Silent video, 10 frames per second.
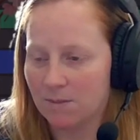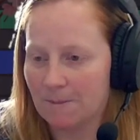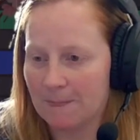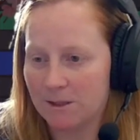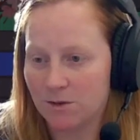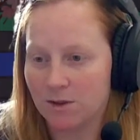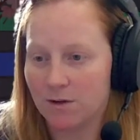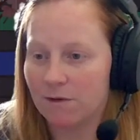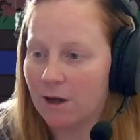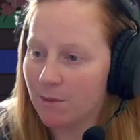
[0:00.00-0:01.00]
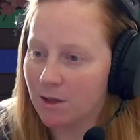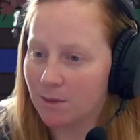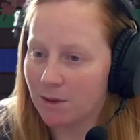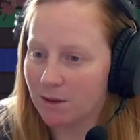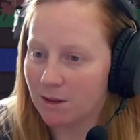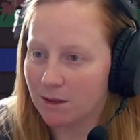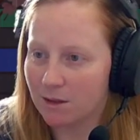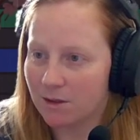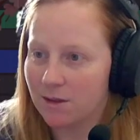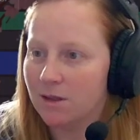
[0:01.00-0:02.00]
So within a 5-minute
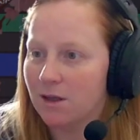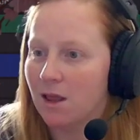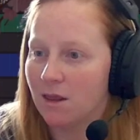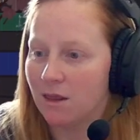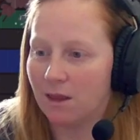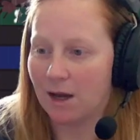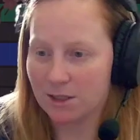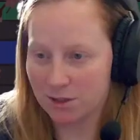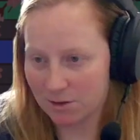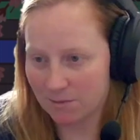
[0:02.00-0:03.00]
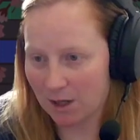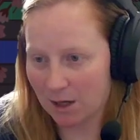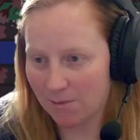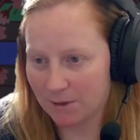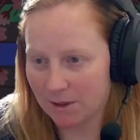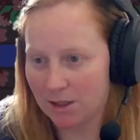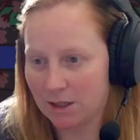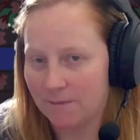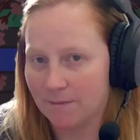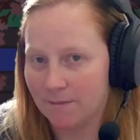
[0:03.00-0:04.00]
period, that should
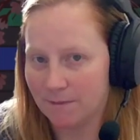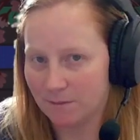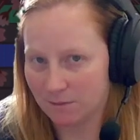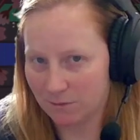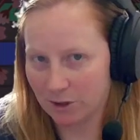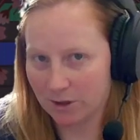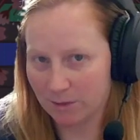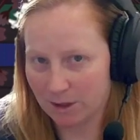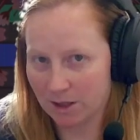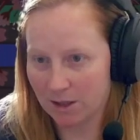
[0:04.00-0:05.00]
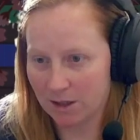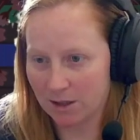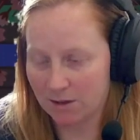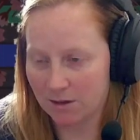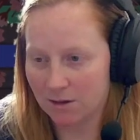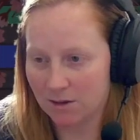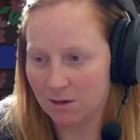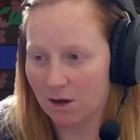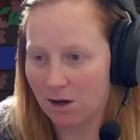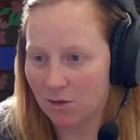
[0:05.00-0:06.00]
populate with my
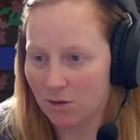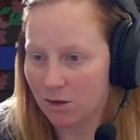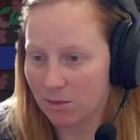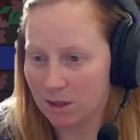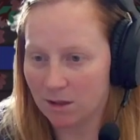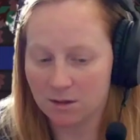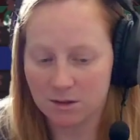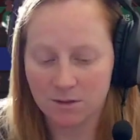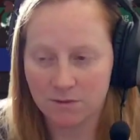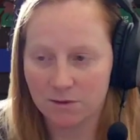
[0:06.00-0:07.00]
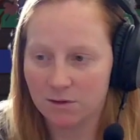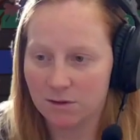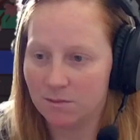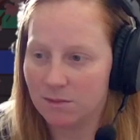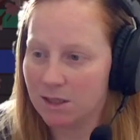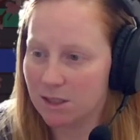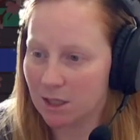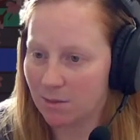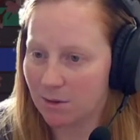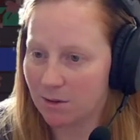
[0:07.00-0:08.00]
auto command for my
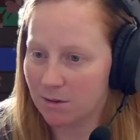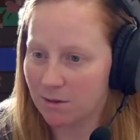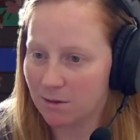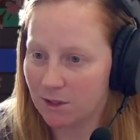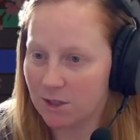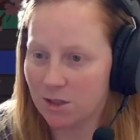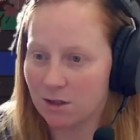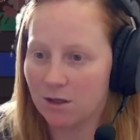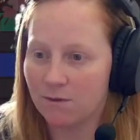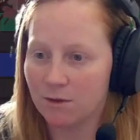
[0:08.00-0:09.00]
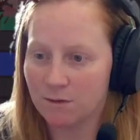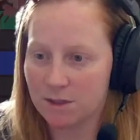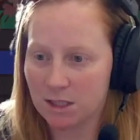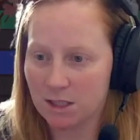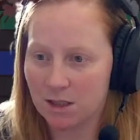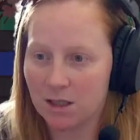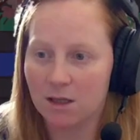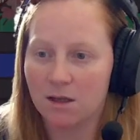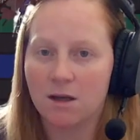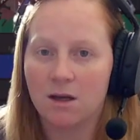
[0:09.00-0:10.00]
timer, which a lot of you have seen
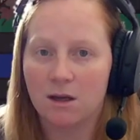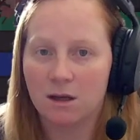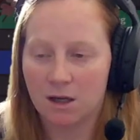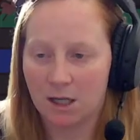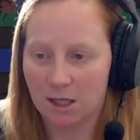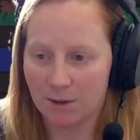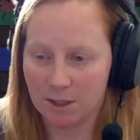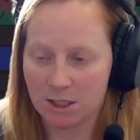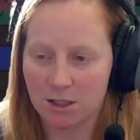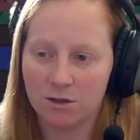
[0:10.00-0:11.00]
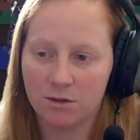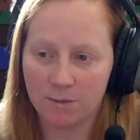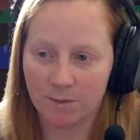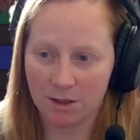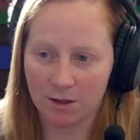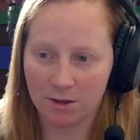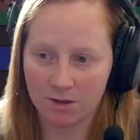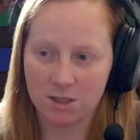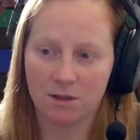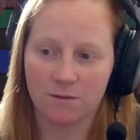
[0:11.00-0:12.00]
that on my channel with my other
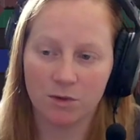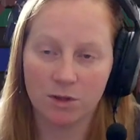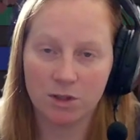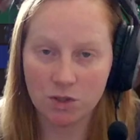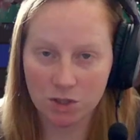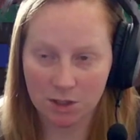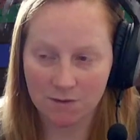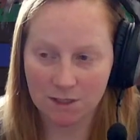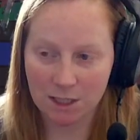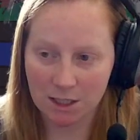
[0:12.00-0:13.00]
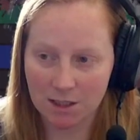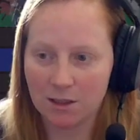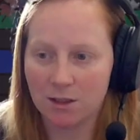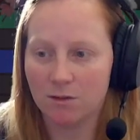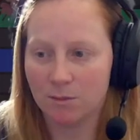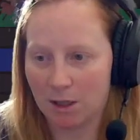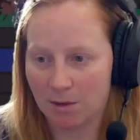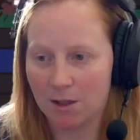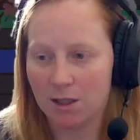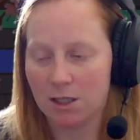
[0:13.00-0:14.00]
stuff, or you should have seen it, and it will
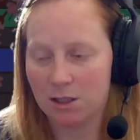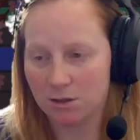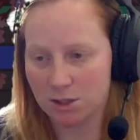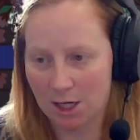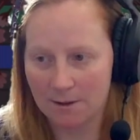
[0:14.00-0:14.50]
populate in your chat.